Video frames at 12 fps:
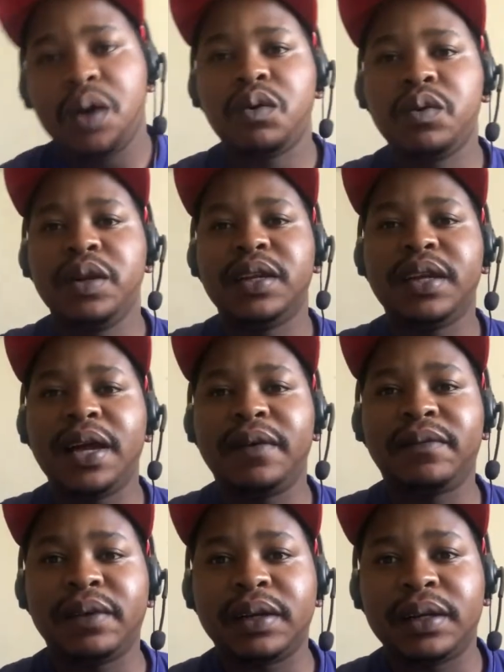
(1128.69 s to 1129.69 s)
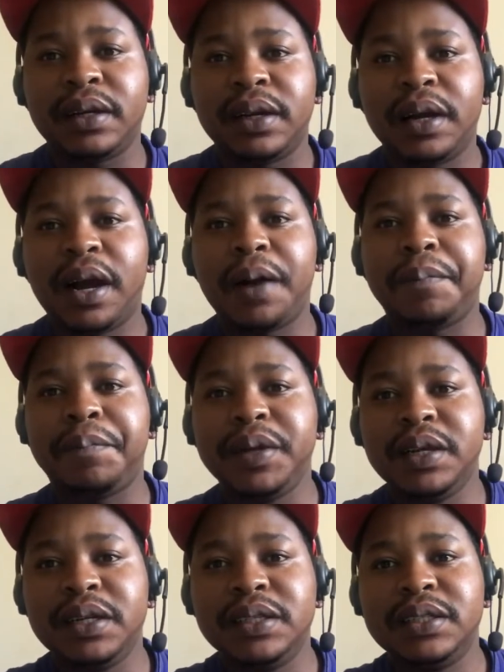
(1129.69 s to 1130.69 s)
We will never
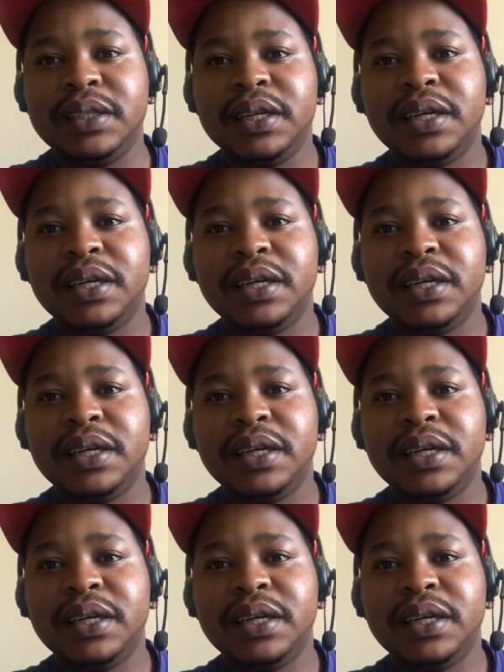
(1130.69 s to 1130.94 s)
build